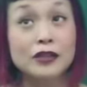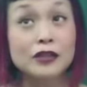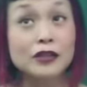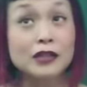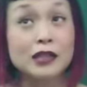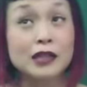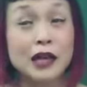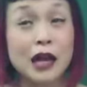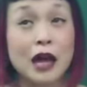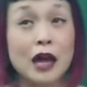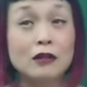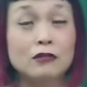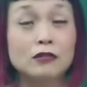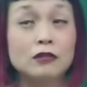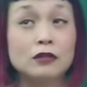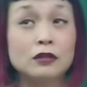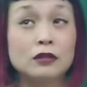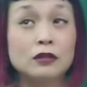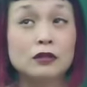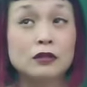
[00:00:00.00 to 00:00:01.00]
actually
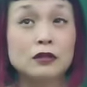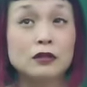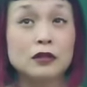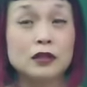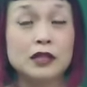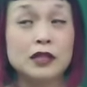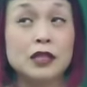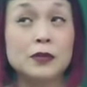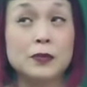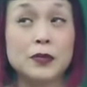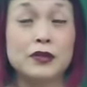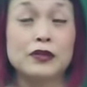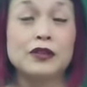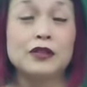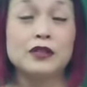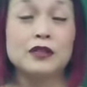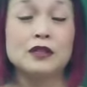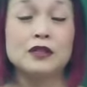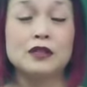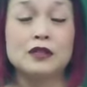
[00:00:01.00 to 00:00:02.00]
count the
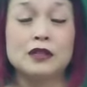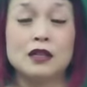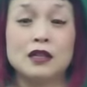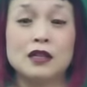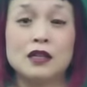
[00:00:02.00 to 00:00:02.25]
experiences